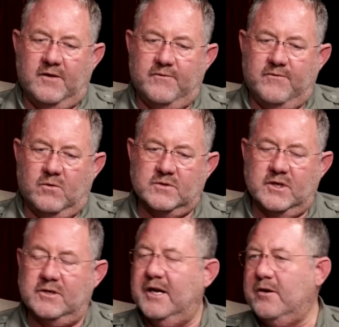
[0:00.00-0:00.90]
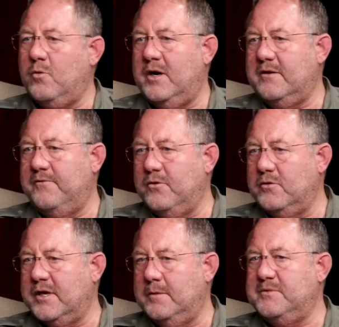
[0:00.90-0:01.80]
also done quite a few
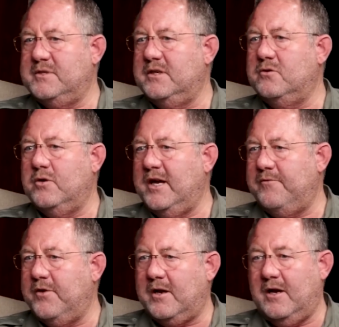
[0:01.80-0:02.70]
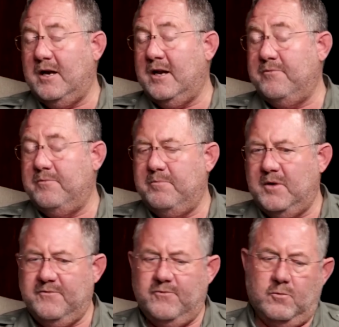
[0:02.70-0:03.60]
trips into Africa. I love
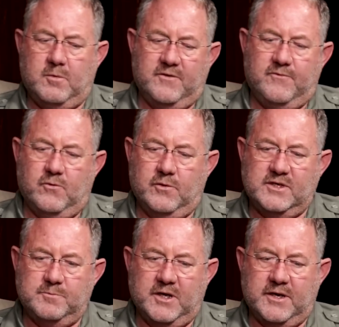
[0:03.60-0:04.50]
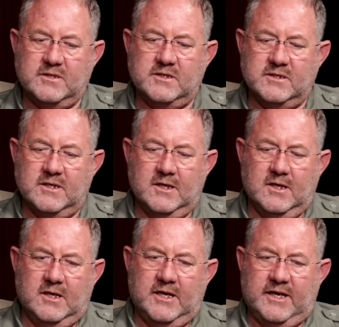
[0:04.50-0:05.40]
my 4x4 experiences.
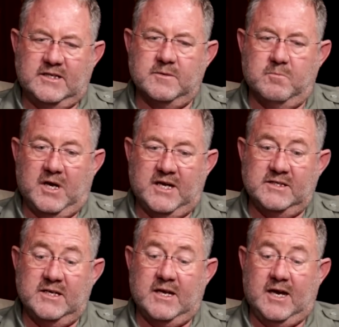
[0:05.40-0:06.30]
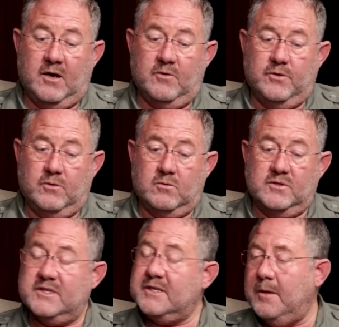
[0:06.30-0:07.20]
And it's amazing how your
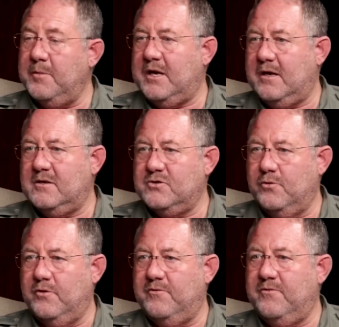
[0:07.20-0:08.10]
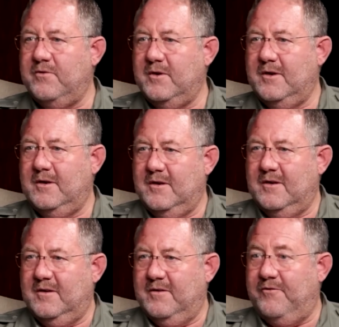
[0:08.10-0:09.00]
stomach sort of
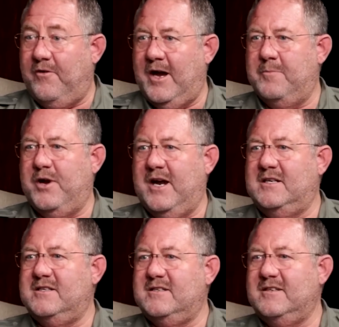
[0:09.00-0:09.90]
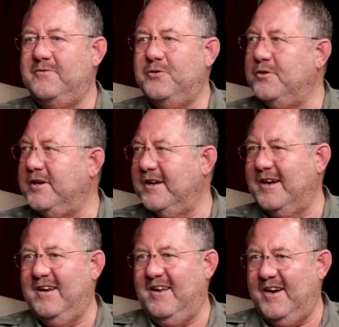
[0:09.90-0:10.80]
vibrates if you hear
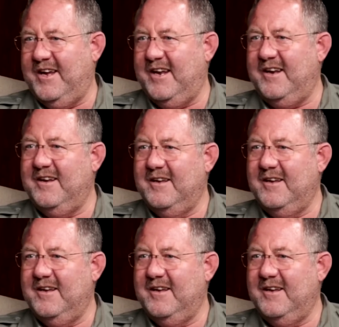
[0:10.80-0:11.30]
a lion